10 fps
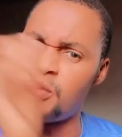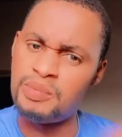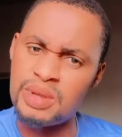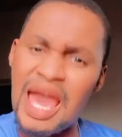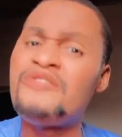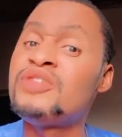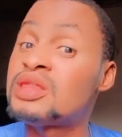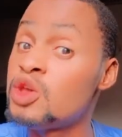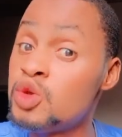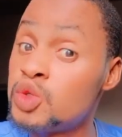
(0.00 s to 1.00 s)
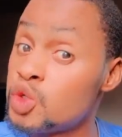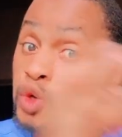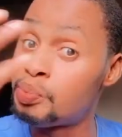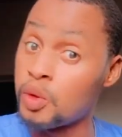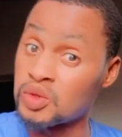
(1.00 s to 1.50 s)
public. Everything you do,
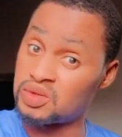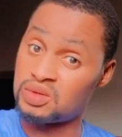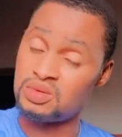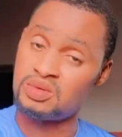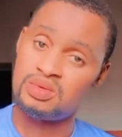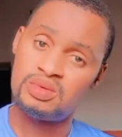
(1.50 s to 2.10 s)
you post.